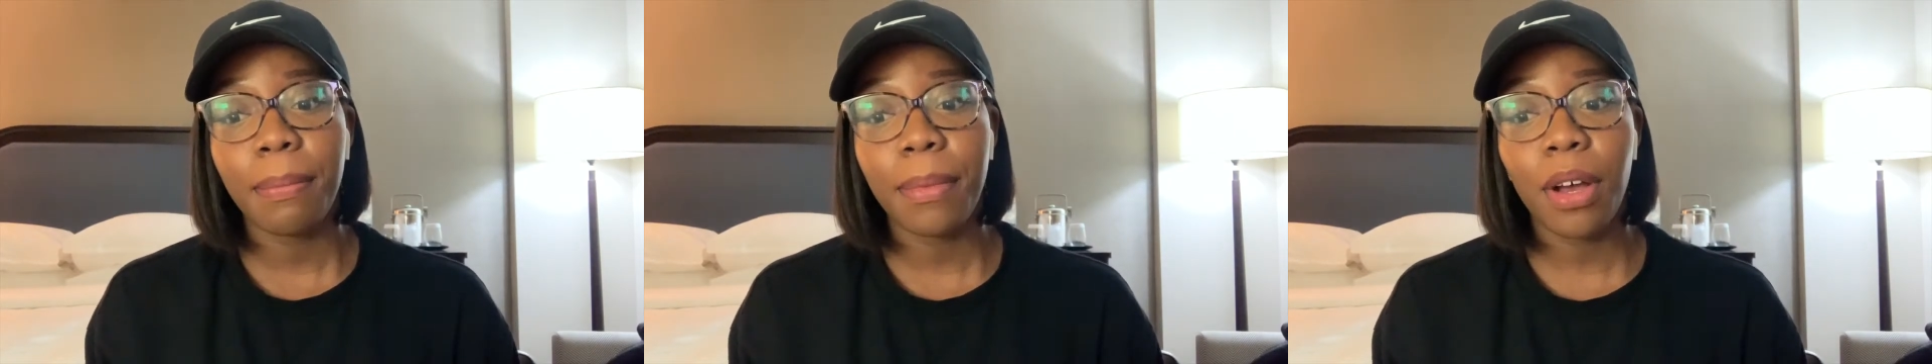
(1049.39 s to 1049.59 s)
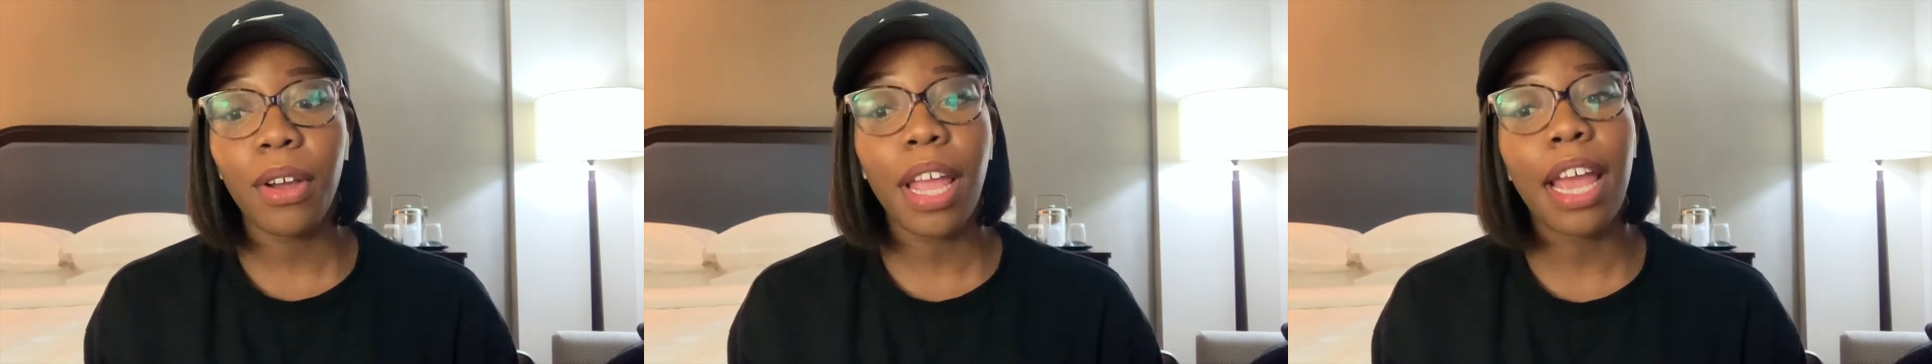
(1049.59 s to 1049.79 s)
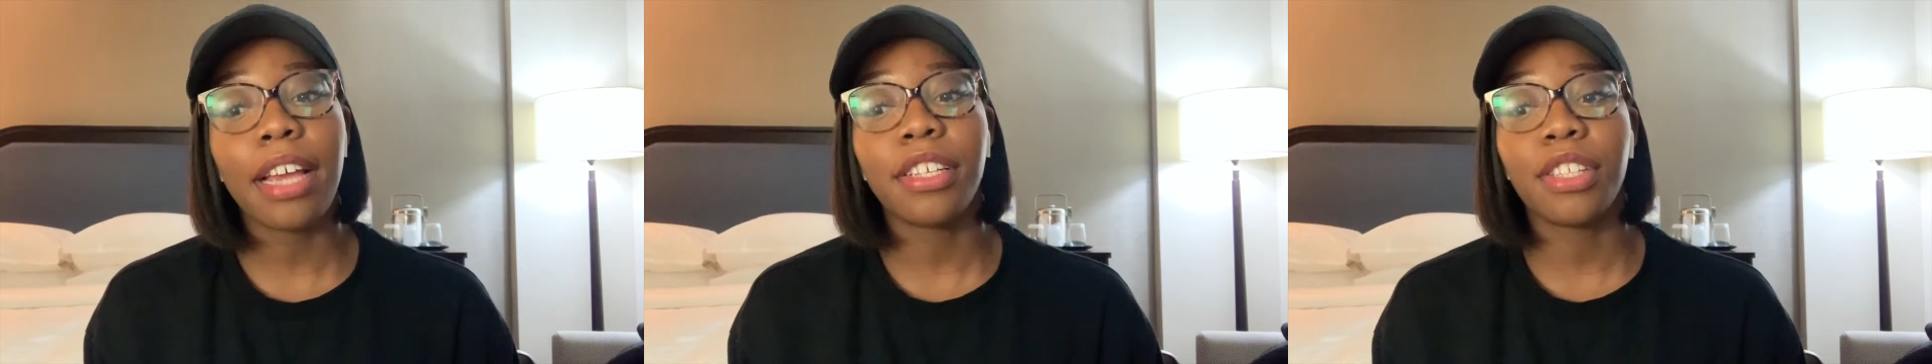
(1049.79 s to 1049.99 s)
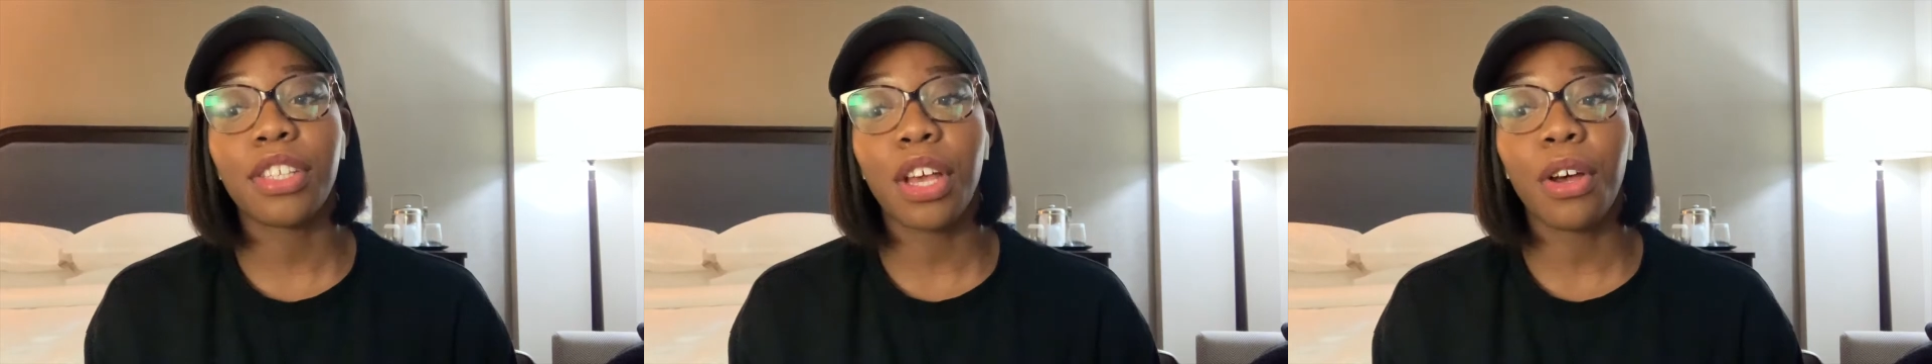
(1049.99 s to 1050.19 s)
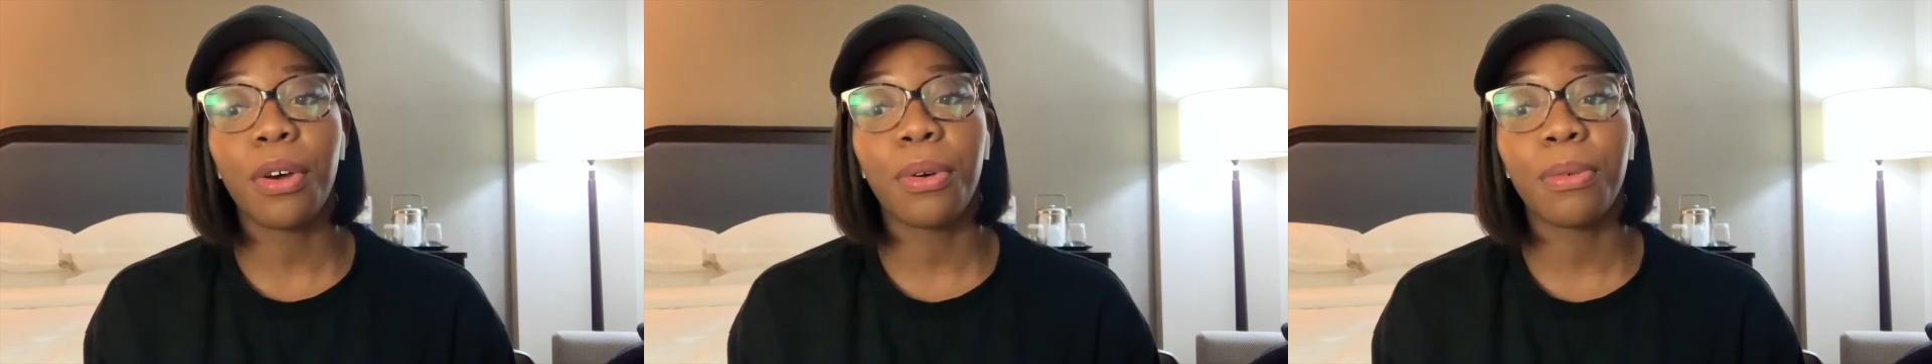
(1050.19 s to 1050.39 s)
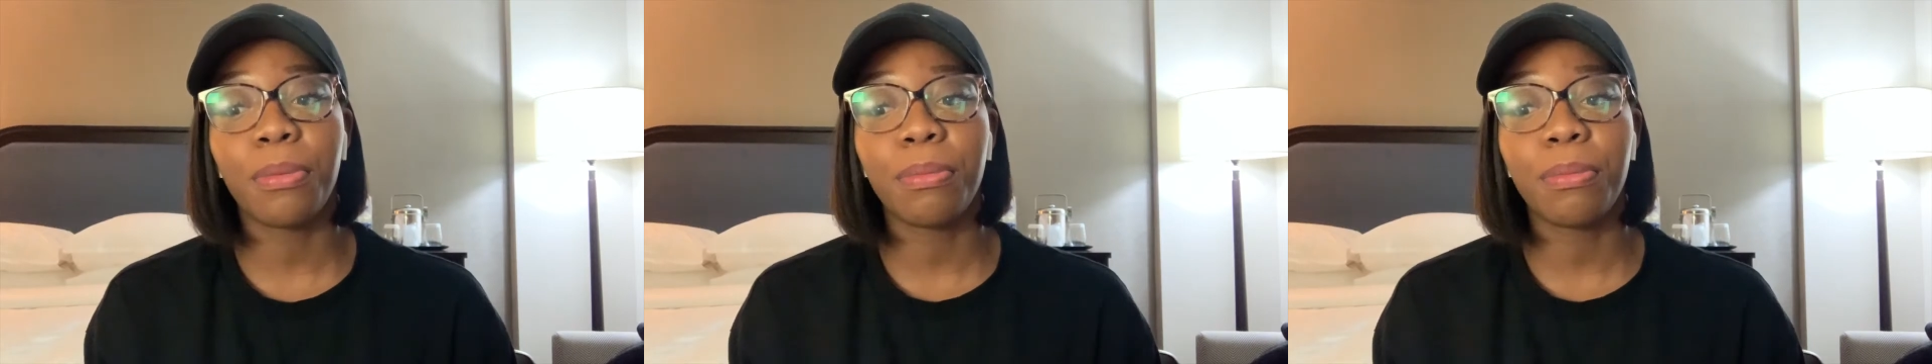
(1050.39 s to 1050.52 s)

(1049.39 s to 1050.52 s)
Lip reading: Okay, so